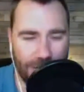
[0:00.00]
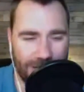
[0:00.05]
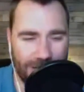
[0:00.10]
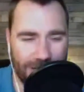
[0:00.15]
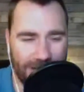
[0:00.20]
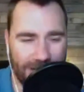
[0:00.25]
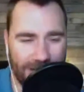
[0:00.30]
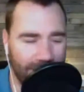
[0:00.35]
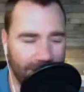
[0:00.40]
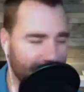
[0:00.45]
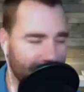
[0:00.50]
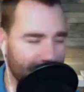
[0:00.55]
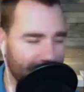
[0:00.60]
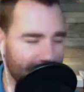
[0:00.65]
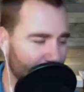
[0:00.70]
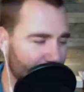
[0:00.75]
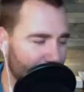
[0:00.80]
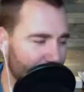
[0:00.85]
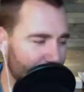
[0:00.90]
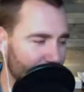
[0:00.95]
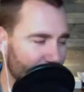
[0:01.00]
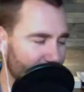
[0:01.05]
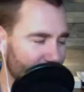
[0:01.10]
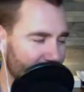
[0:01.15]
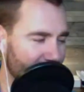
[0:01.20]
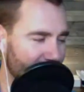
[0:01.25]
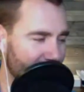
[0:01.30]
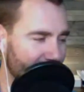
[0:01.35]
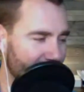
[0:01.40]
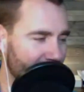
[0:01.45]
going from bushes to
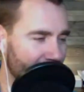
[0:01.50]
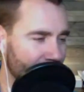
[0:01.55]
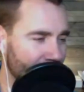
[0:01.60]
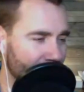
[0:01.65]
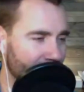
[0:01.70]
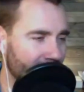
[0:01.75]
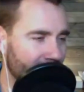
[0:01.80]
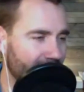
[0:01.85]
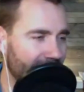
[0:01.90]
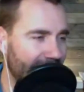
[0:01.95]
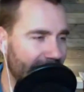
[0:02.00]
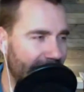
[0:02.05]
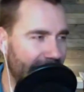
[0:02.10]
bush with a